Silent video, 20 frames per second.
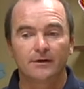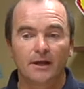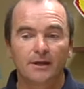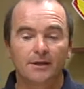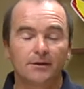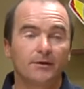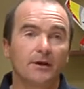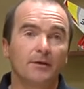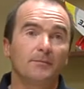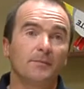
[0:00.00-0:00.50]
and
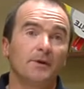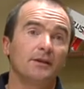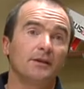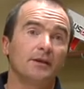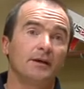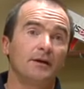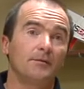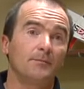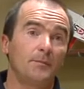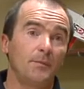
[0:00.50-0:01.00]
you can be in the
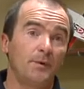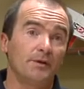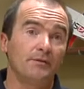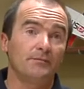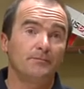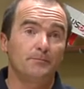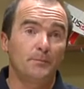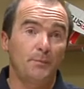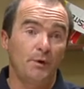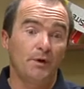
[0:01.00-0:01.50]
air
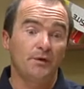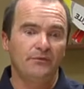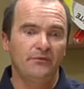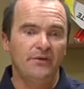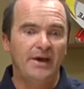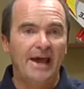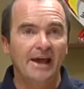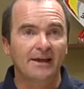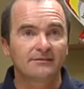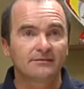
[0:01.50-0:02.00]
pretty
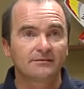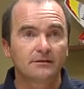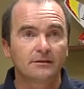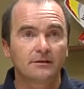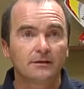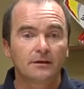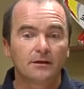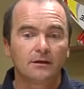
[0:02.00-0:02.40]
fast.